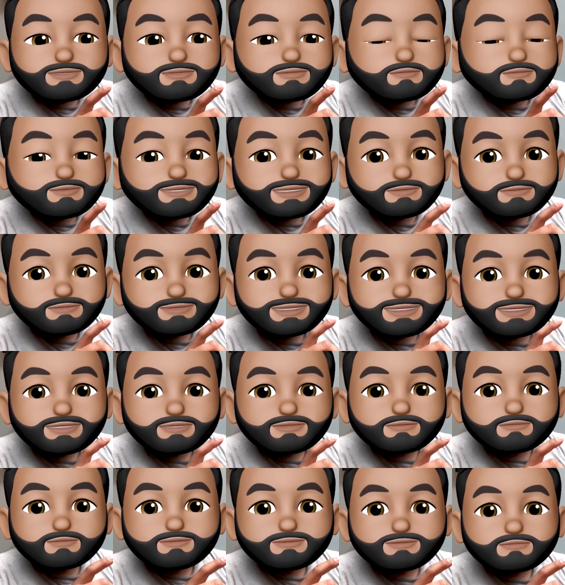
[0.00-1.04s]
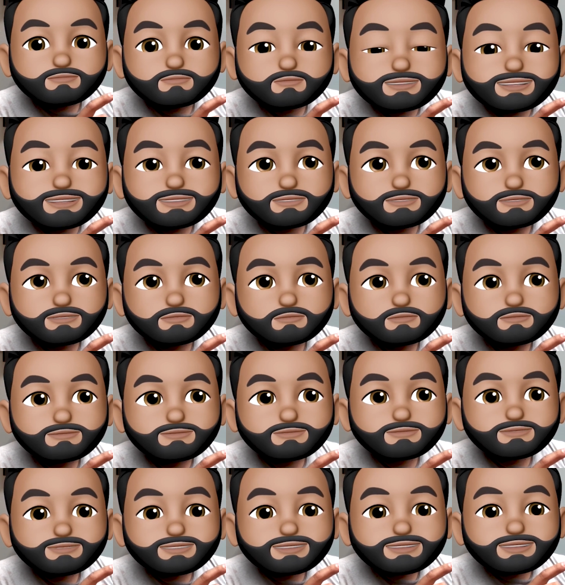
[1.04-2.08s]
doing everything to a square,
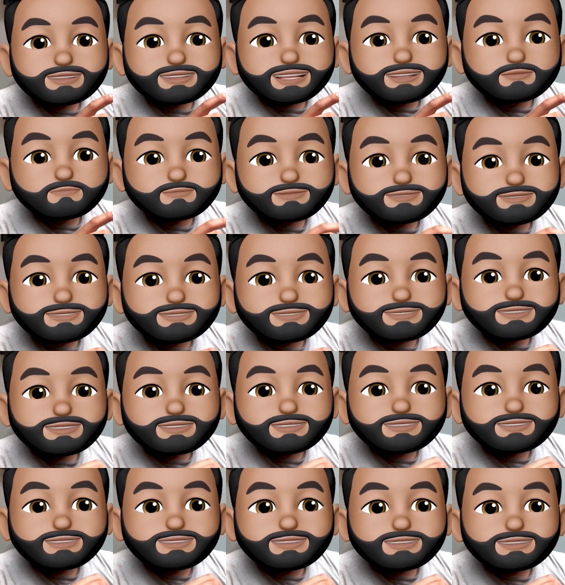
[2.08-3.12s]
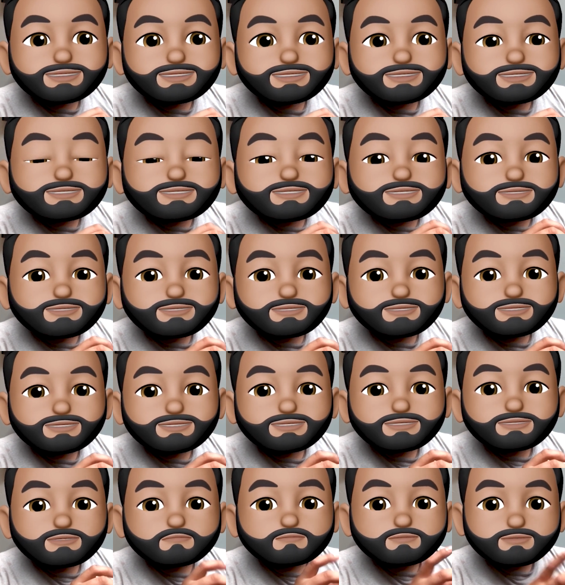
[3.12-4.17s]
or it would
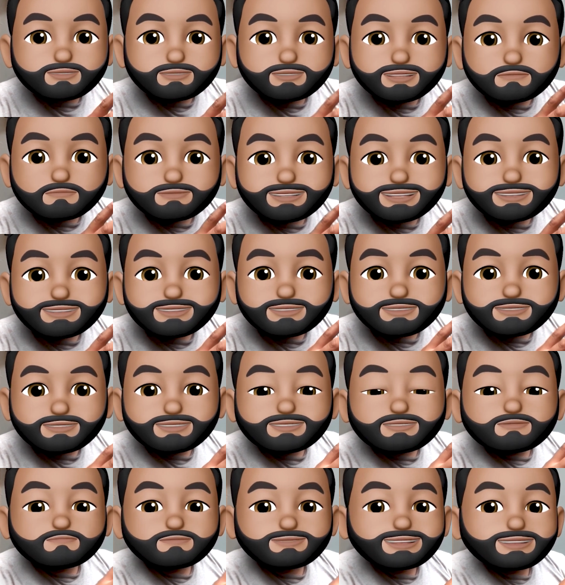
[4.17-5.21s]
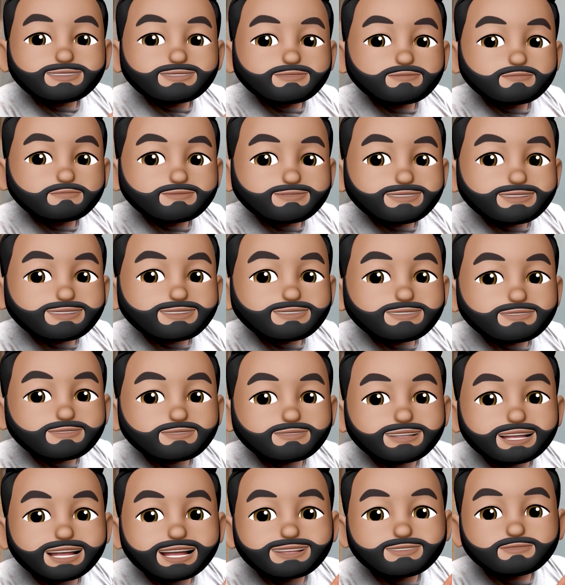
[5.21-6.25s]
the program that's being used
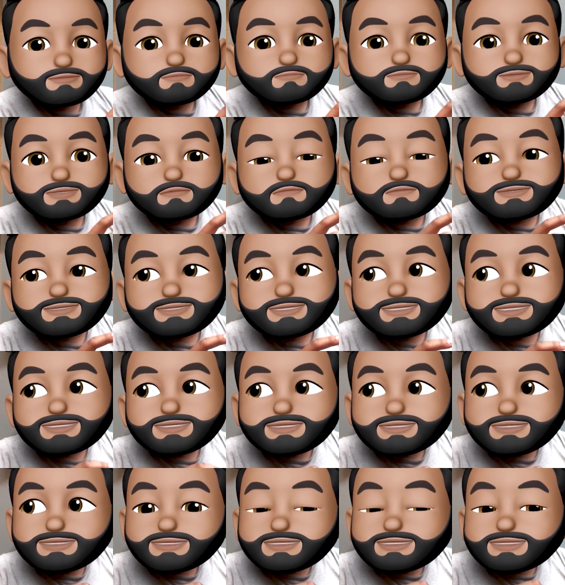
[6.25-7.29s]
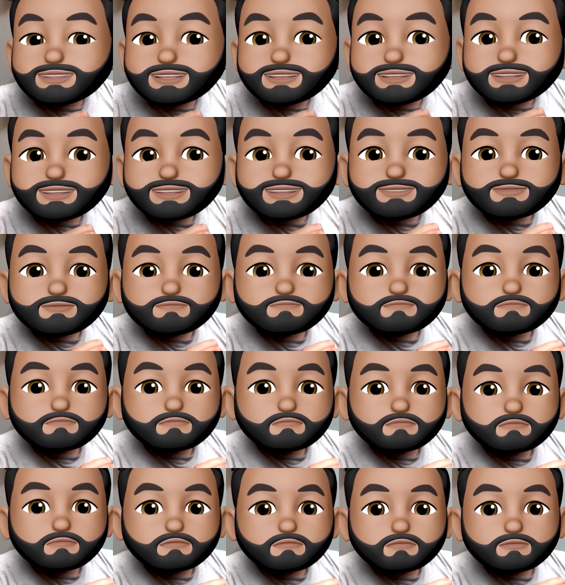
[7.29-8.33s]
is accurate, and
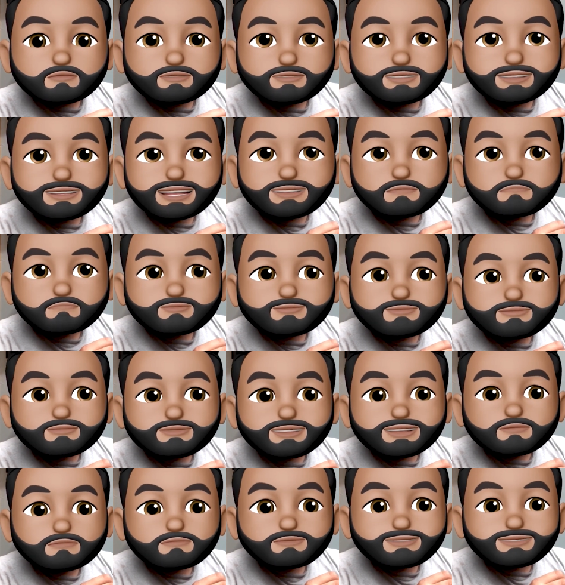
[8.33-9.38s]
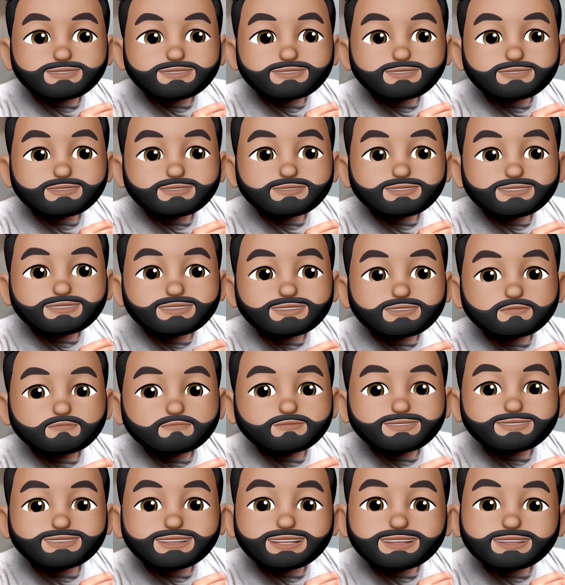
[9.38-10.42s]
that program
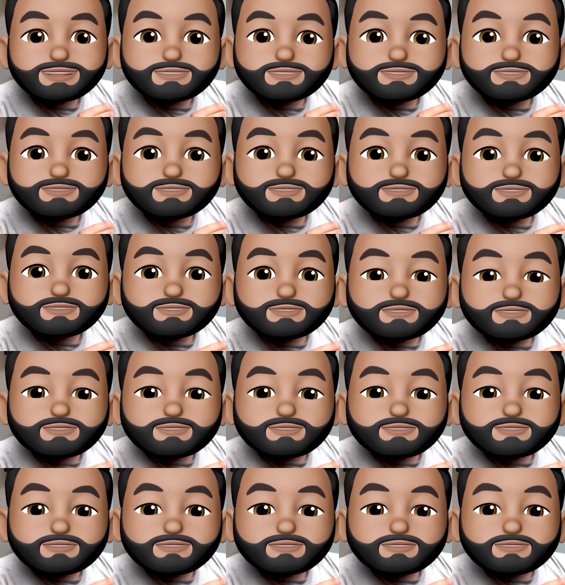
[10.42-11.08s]
was taking